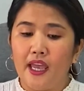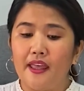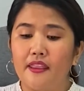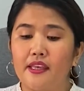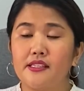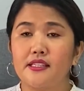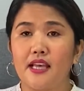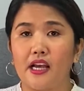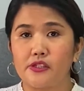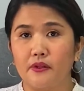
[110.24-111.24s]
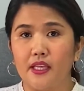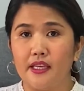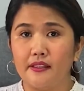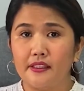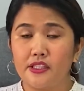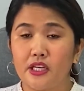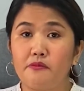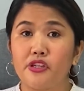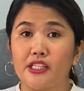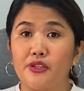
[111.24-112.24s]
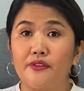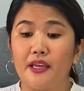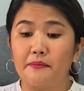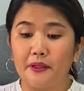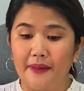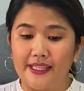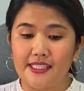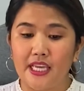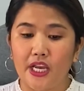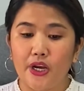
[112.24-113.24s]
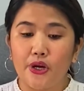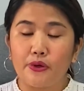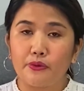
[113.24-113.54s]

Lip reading: And this is actually subject to the implementing